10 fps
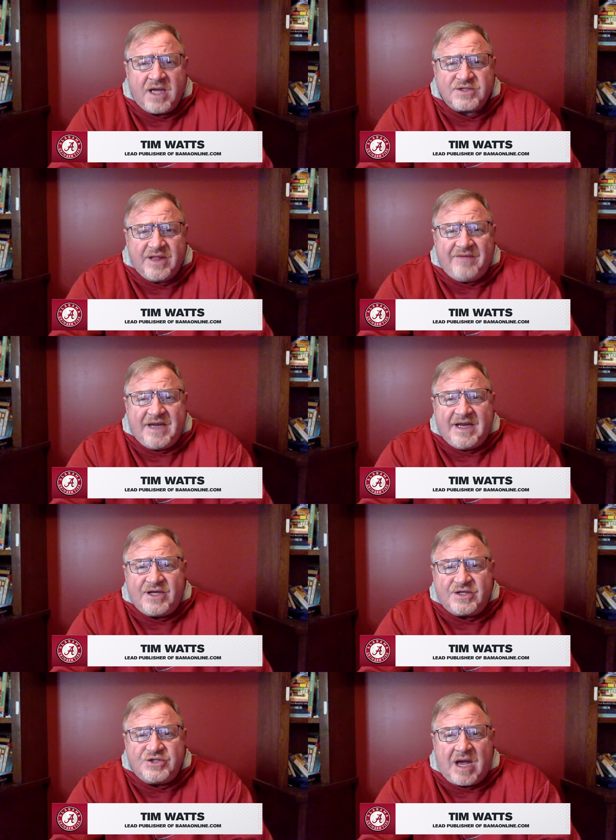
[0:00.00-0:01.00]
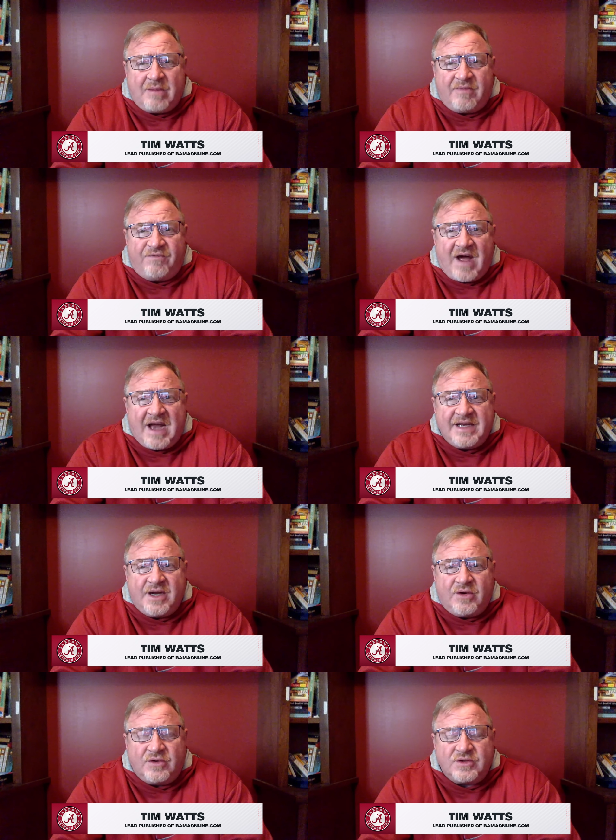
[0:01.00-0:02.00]
So they did a good job of finding
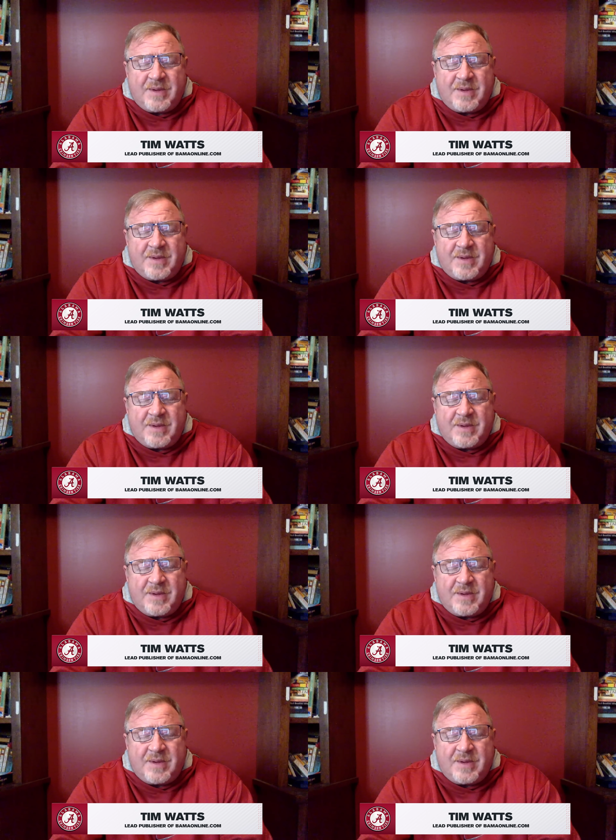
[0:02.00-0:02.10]
holes,